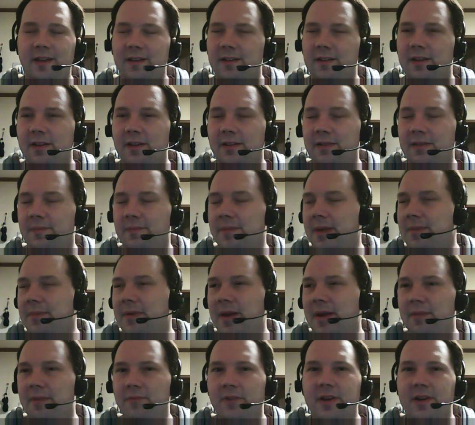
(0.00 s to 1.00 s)

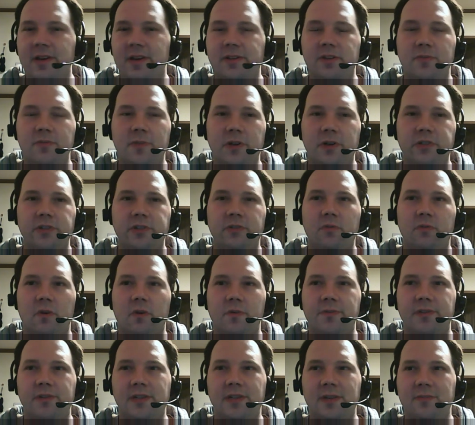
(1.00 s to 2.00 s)
maybe I'm reading too much
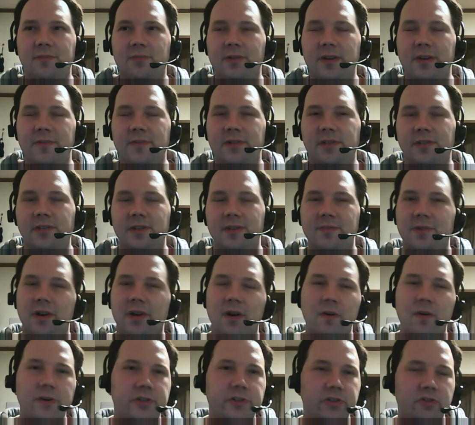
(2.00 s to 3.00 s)
into what we've seen
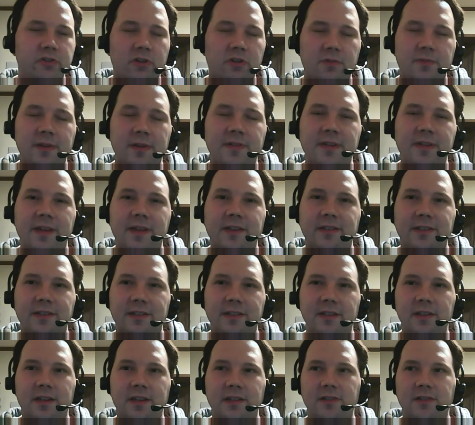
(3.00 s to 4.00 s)
previously, but it always struck me
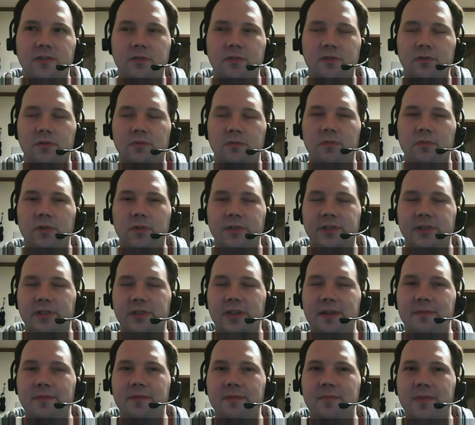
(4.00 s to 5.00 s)
that it's
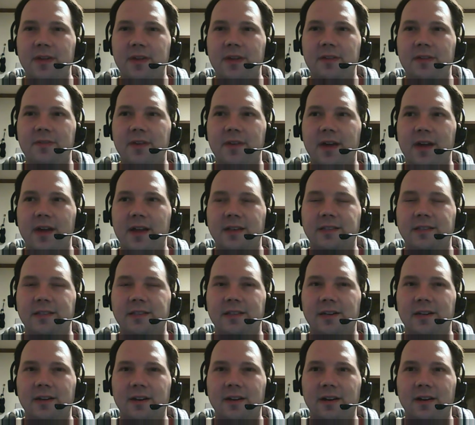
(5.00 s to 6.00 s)
what seemed to me
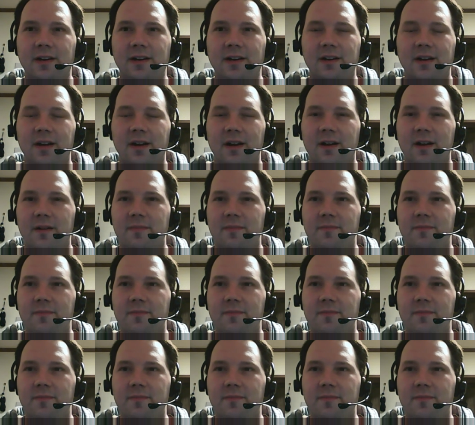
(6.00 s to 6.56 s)
that uh,